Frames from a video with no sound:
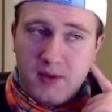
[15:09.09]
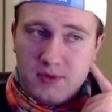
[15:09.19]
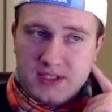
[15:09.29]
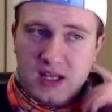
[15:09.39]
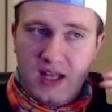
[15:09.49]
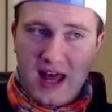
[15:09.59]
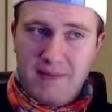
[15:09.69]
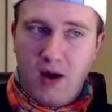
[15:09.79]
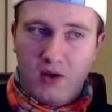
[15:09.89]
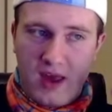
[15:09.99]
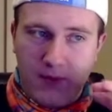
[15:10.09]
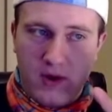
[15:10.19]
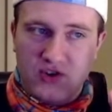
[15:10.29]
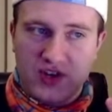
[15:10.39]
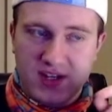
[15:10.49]
We saw a lot about kind of where
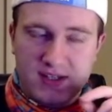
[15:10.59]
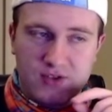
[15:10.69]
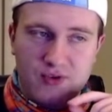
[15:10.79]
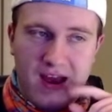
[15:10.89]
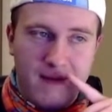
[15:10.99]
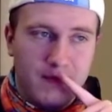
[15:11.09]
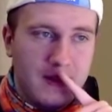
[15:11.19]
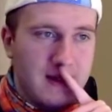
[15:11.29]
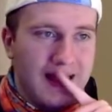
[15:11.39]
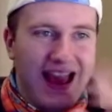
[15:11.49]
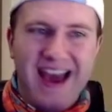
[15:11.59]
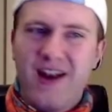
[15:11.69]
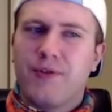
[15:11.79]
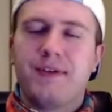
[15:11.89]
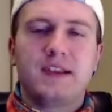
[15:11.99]
she is in the tribe. I
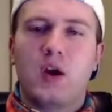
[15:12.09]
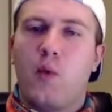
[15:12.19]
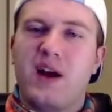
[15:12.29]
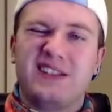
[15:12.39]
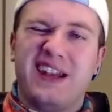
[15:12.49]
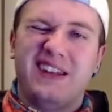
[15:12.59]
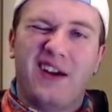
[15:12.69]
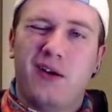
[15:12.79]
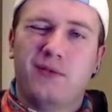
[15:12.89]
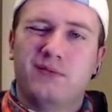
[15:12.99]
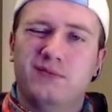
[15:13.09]
don't think there was any tone.